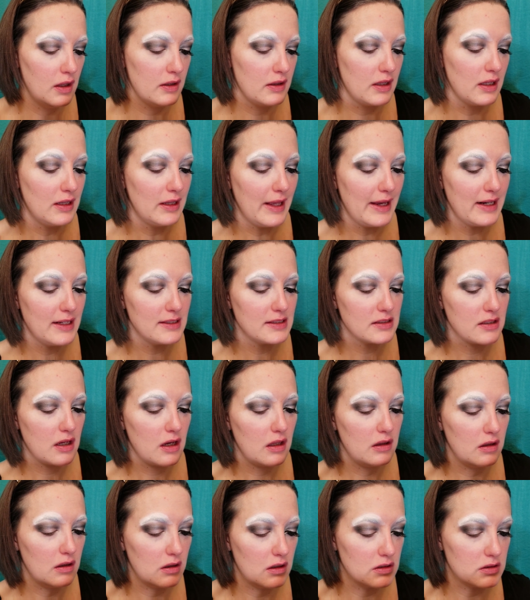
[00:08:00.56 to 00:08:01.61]
The lightest
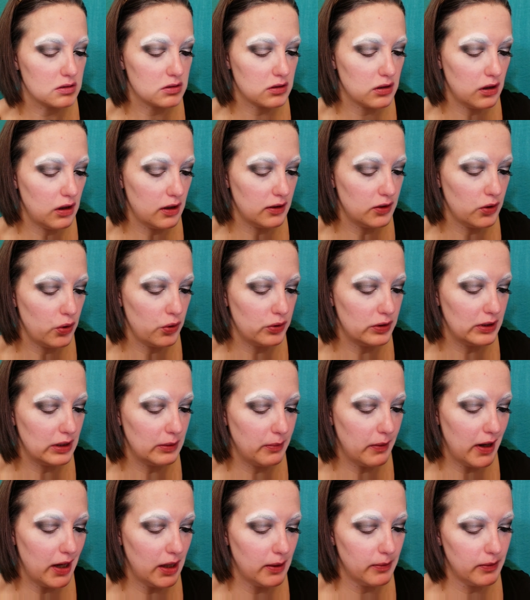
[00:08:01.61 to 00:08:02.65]
color is called Holy
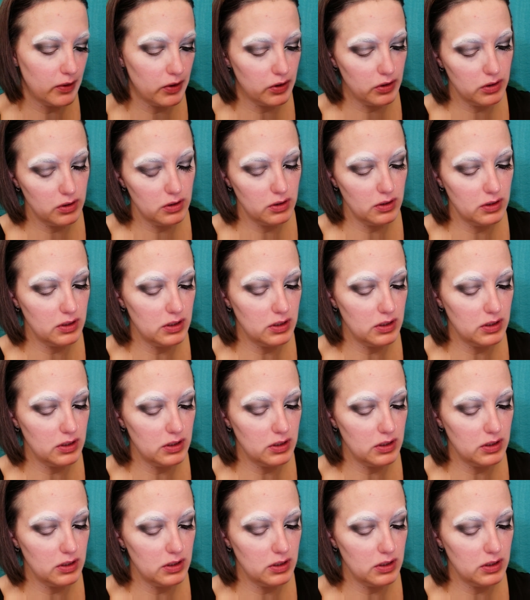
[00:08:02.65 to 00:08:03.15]
Bible,